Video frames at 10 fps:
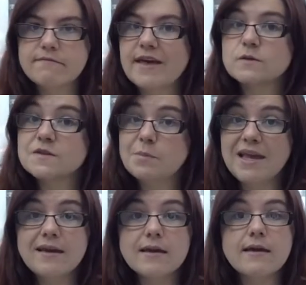They'll
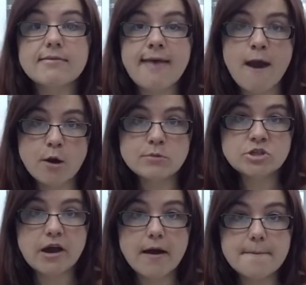speak in their own
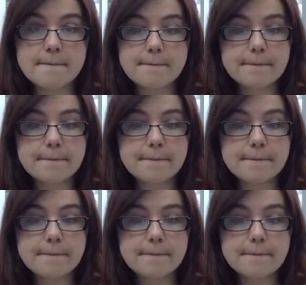time.